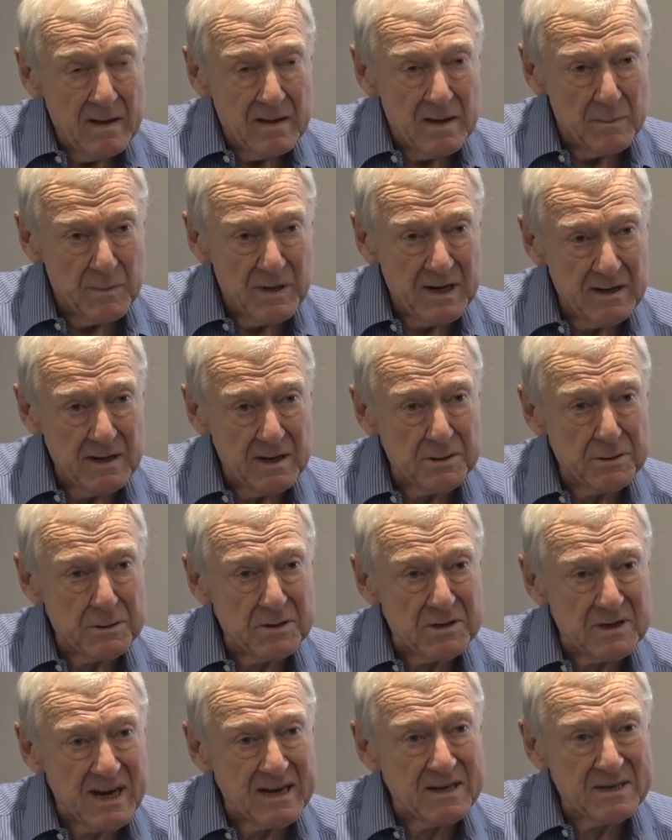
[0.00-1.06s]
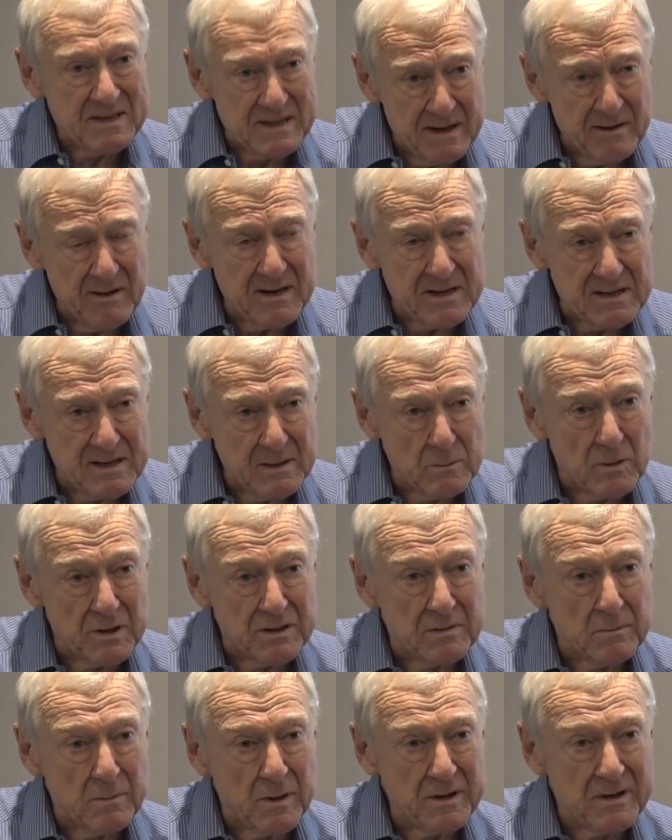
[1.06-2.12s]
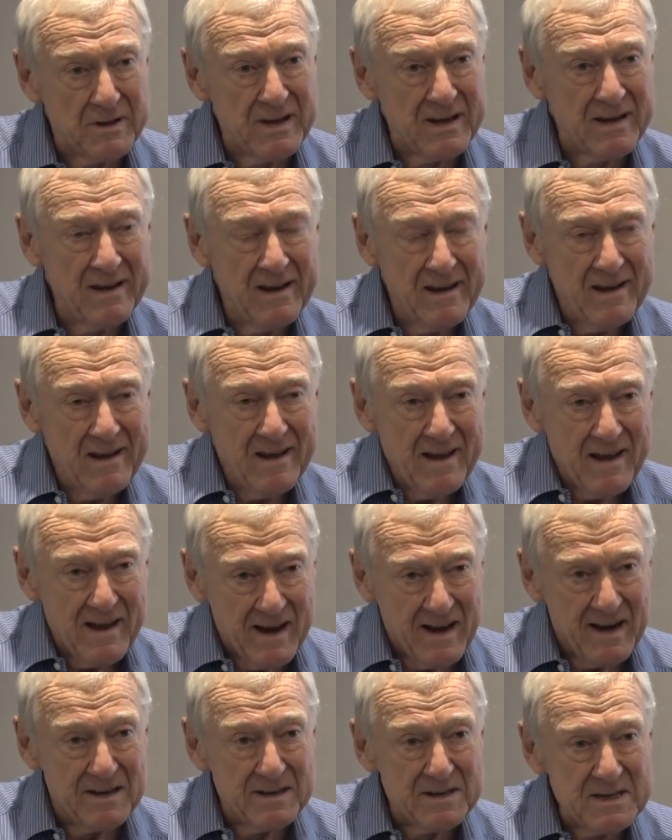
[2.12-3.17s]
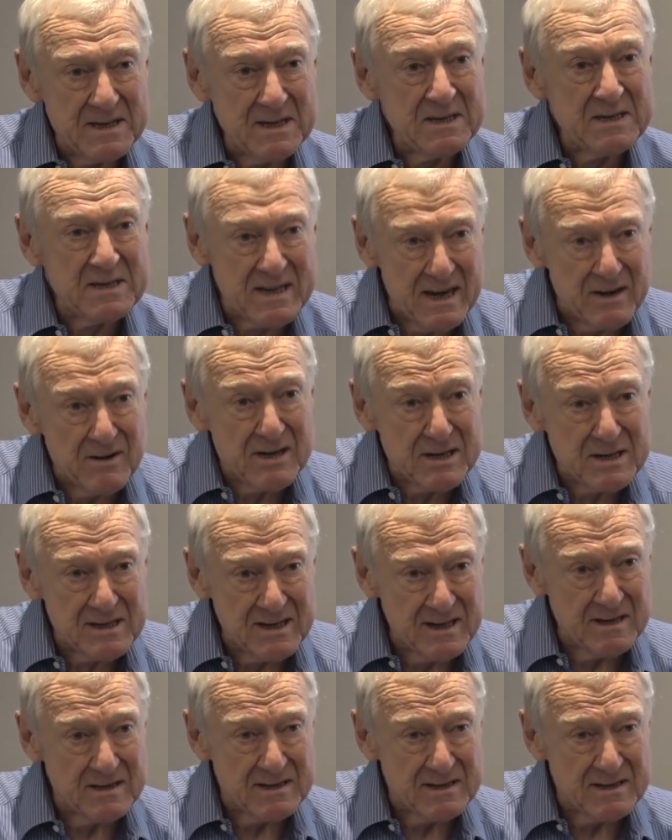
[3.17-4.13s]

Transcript: The media should take seriously what the ANC seriously